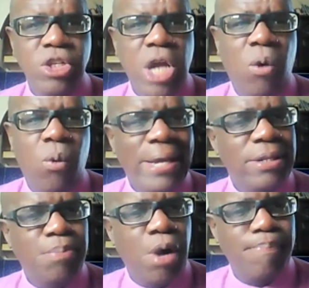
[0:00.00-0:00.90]
Now,
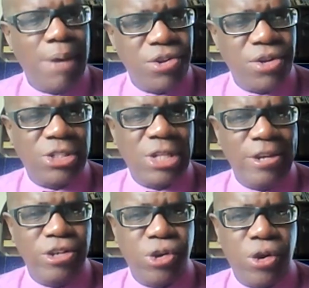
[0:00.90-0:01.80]
when Barbados
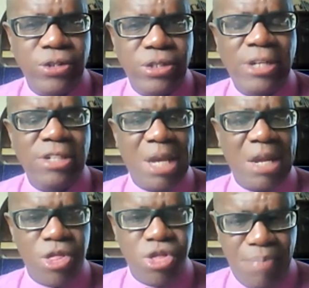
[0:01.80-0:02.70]
entered, let's
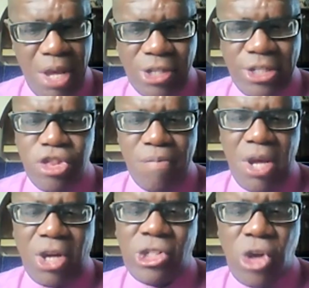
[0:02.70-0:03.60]
begin with Jamaica, since
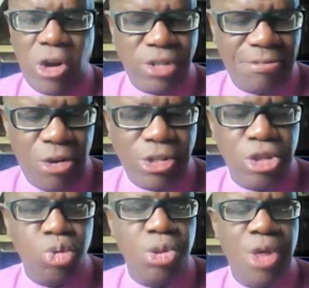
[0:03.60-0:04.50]
Jamaica started
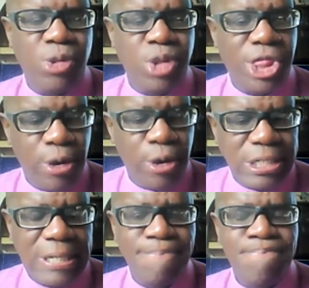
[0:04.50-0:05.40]
first in
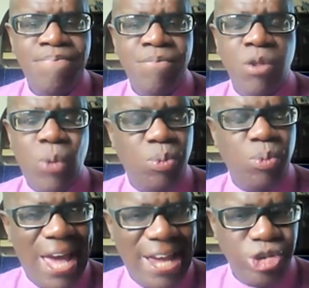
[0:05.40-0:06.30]
2013. When
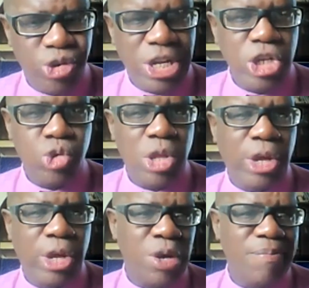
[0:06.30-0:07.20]
we entered into
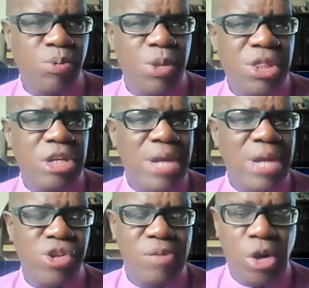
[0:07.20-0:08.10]
the agreement with the
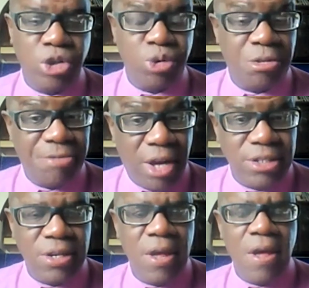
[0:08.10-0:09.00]
International Monetary
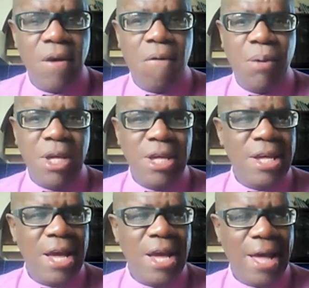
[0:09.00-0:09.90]
Fund,
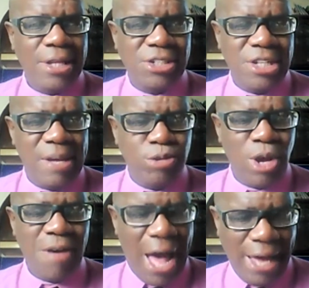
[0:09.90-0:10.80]
we seem
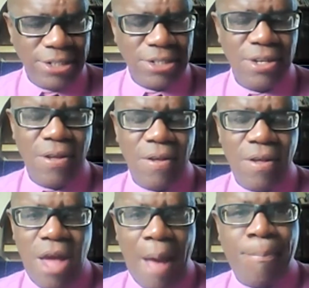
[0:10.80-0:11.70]
to have had
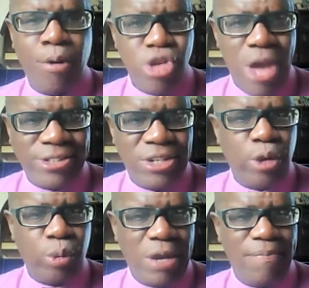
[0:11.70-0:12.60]
a projected
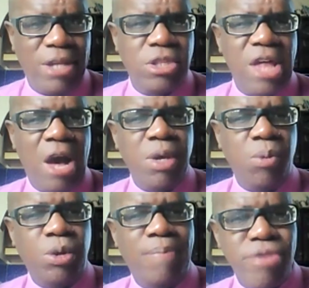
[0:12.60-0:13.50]
agreement that
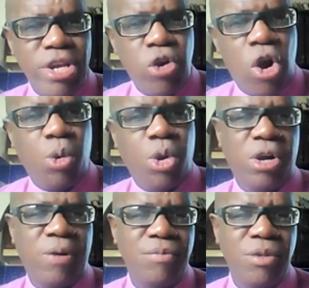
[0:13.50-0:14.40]
we would bring
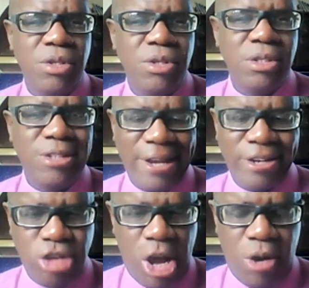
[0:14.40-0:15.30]
our
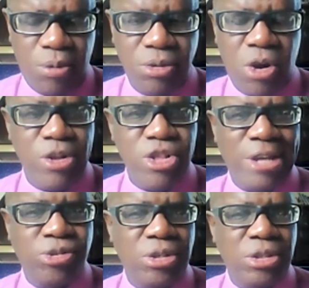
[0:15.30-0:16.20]
debt down, our
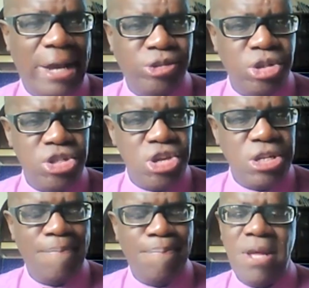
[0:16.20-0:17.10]
debt to
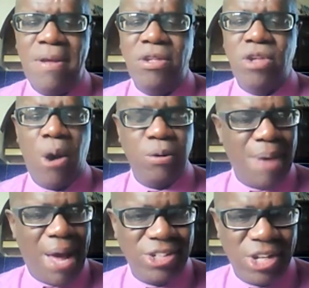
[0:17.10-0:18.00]
GDP down
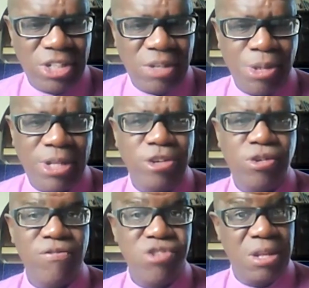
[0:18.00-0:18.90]
by
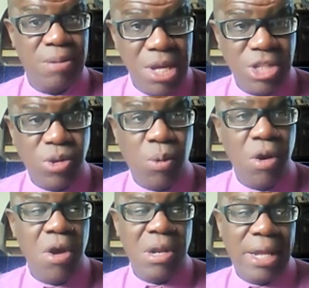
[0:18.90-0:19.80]
60% of GDP. So
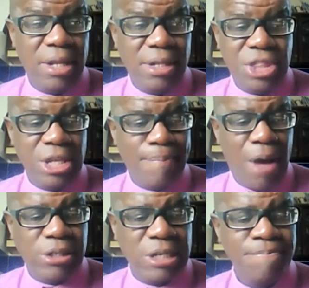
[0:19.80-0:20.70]
let's think
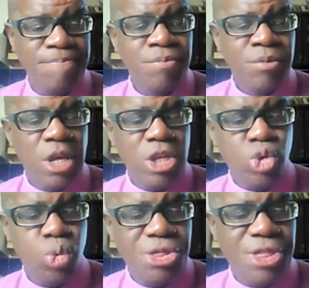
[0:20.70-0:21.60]
about it.
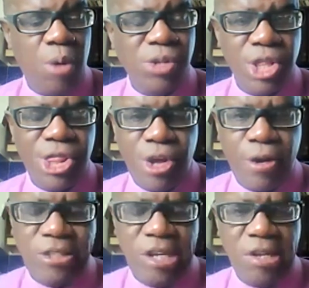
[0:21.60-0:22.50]
In
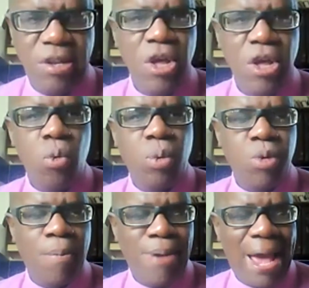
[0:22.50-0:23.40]
2013,
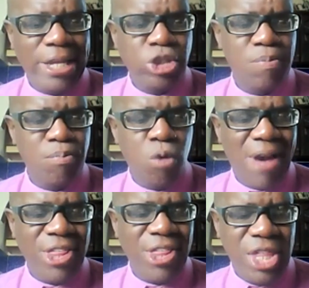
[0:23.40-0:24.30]
we were planning to
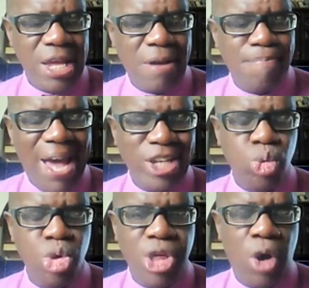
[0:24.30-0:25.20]
move, I think by
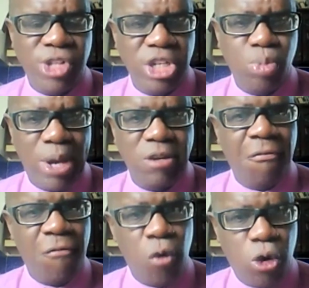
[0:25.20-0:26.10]

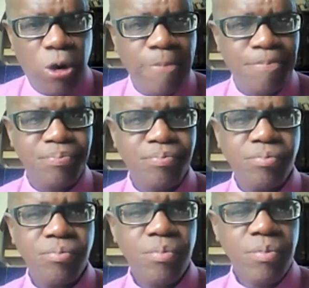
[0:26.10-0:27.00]
2024,
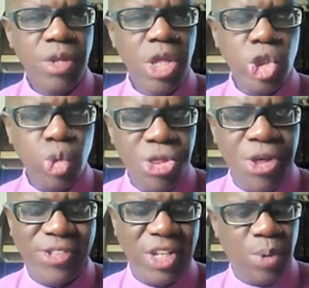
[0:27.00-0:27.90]

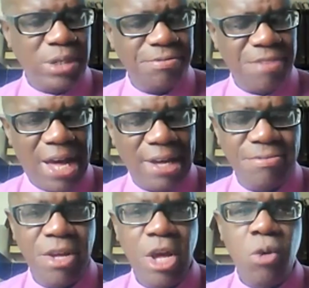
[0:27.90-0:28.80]

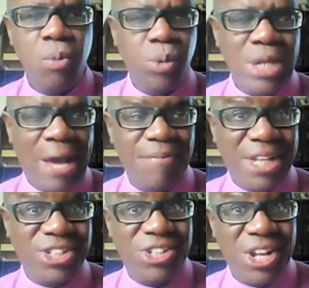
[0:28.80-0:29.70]
2025, we would have
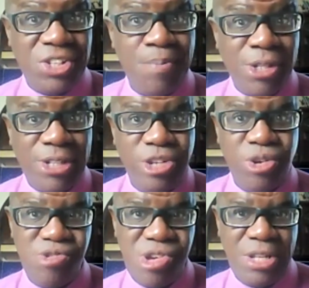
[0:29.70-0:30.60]
been at
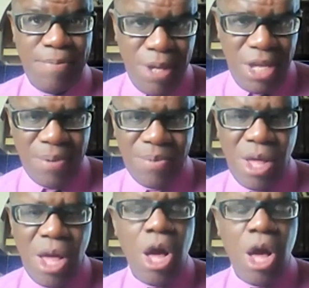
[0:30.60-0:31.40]
60% of GDP.